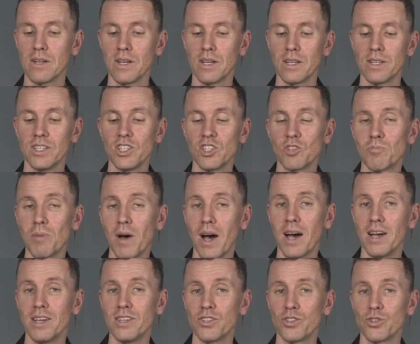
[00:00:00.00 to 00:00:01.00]
Nishba
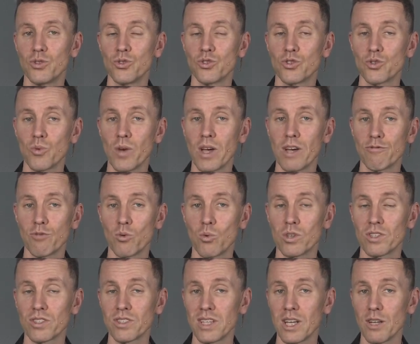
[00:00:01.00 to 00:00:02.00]
is to swear for
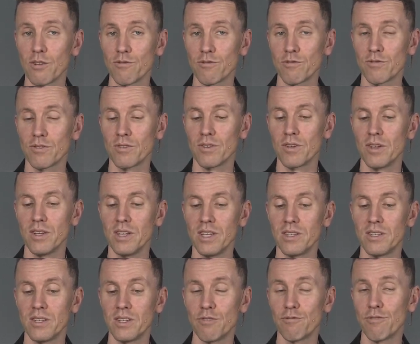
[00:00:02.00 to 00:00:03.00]
oneself in the
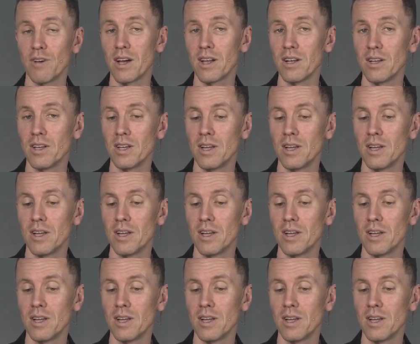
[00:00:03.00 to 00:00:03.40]
nifal,